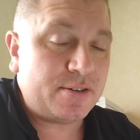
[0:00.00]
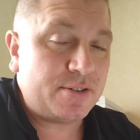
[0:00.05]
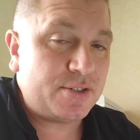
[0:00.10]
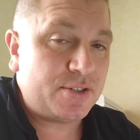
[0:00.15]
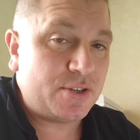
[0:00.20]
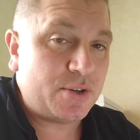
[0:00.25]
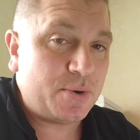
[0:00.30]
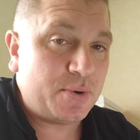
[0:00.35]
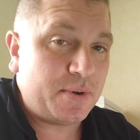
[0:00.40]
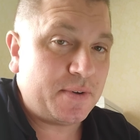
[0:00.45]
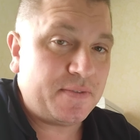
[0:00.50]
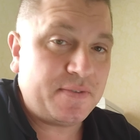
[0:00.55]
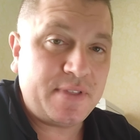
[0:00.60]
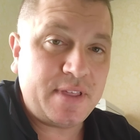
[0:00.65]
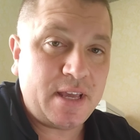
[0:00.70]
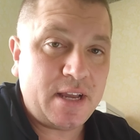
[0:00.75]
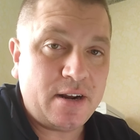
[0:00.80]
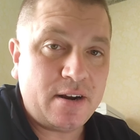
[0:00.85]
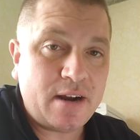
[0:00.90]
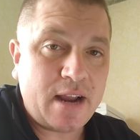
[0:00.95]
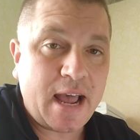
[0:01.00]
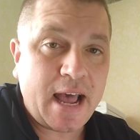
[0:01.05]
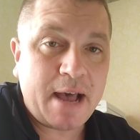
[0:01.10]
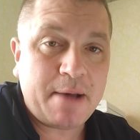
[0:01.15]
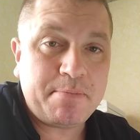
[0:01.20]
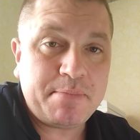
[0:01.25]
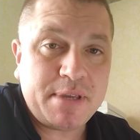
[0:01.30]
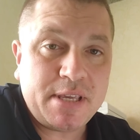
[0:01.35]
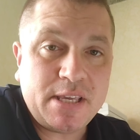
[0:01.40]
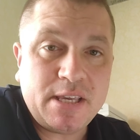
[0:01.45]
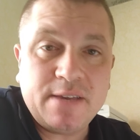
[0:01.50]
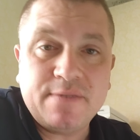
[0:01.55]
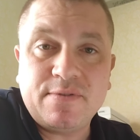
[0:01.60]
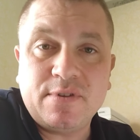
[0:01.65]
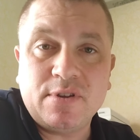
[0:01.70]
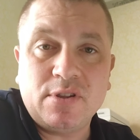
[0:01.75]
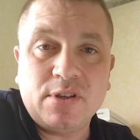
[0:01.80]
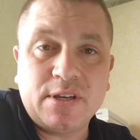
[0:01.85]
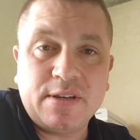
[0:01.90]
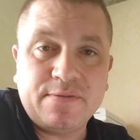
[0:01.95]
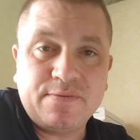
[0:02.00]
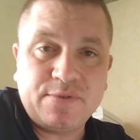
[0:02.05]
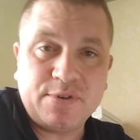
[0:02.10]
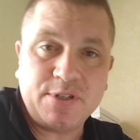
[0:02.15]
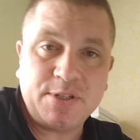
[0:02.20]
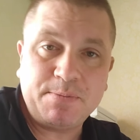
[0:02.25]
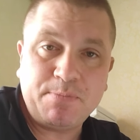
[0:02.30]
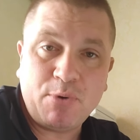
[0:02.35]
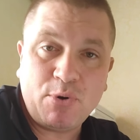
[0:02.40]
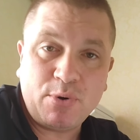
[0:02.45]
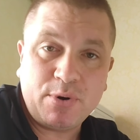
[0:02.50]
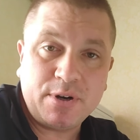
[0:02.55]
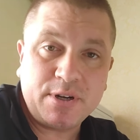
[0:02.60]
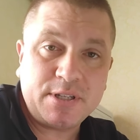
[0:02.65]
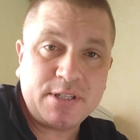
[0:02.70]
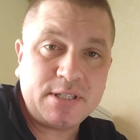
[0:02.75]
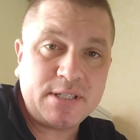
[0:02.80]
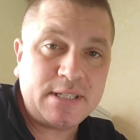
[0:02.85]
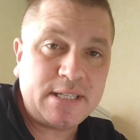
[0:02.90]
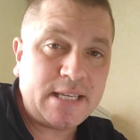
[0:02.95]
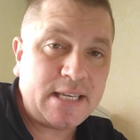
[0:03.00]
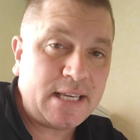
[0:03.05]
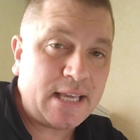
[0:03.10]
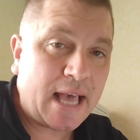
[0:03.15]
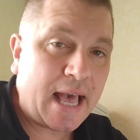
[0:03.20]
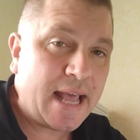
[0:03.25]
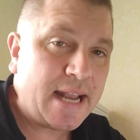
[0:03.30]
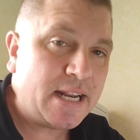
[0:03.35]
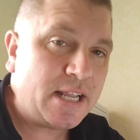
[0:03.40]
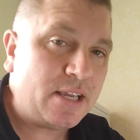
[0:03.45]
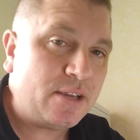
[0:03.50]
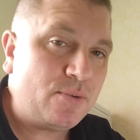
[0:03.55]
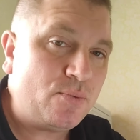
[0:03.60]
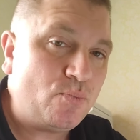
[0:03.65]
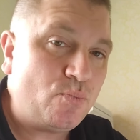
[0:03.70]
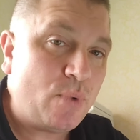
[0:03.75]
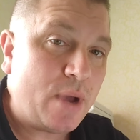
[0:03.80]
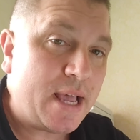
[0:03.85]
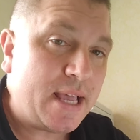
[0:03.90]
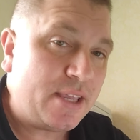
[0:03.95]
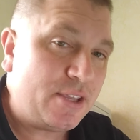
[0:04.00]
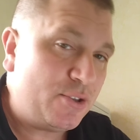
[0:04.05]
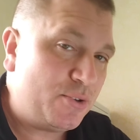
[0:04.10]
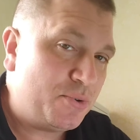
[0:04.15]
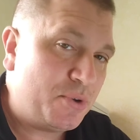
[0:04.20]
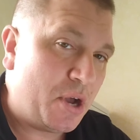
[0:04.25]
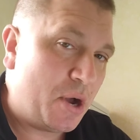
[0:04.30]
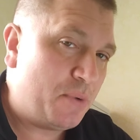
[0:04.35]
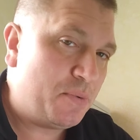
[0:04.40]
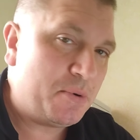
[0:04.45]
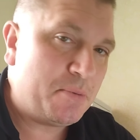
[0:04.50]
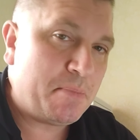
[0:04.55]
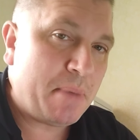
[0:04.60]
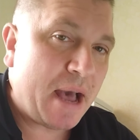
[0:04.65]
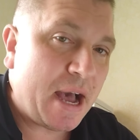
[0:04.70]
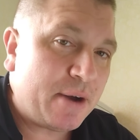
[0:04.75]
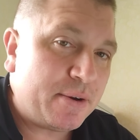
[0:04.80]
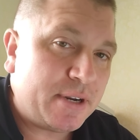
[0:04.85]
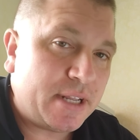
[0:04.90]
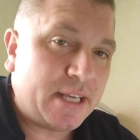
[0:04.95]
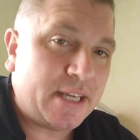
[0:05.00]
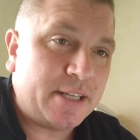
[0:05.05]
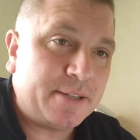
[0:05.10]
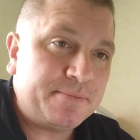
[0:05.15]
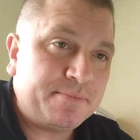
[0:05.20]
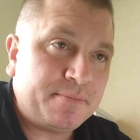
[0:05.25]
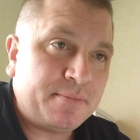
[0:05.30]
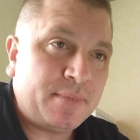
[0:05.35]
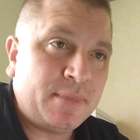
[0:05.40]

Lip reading: So if they're happy, if they're looking for sports, see, any way you go about it,